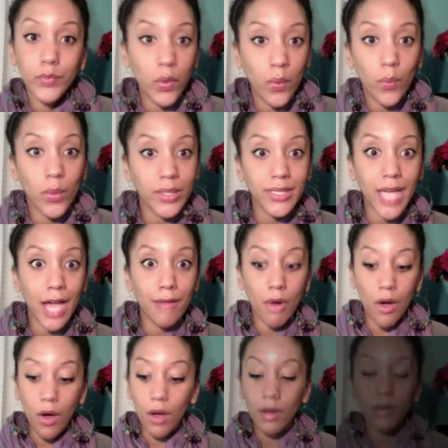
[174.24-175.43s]
was I
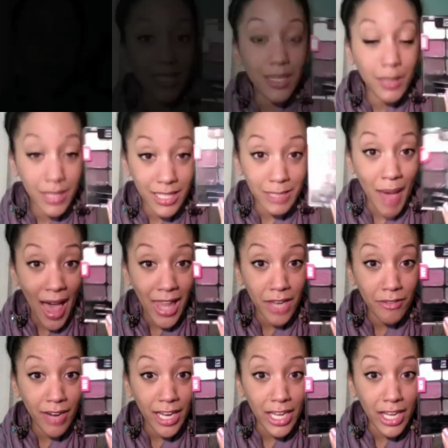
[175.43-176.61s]
wrong? This palette
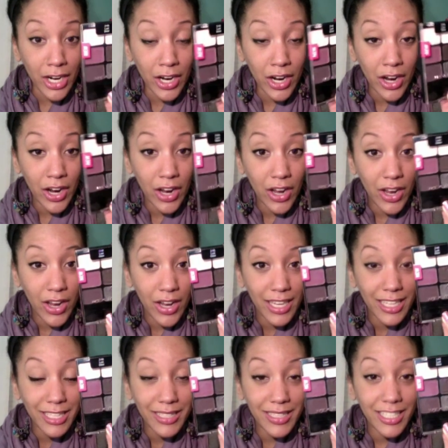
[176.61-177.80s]
right
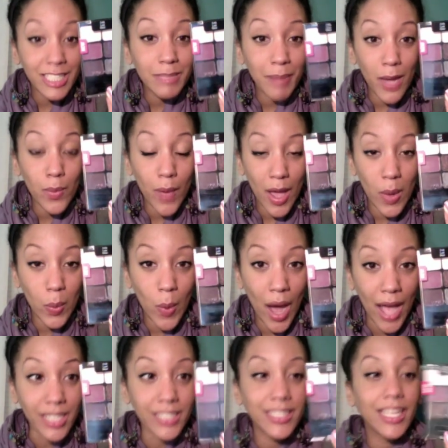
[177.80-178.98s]
here is by Wet n'
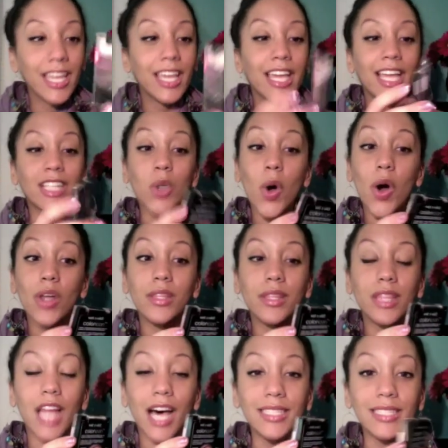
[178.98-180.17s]
Wild. It's called
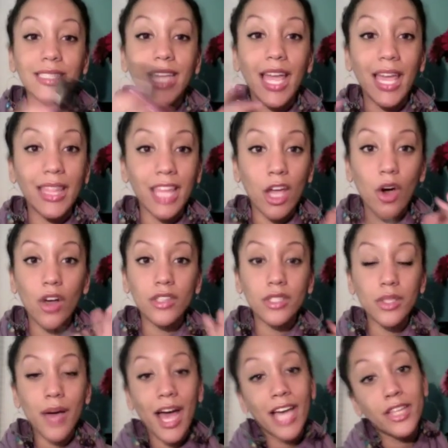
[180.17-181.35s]
Lust, and they also had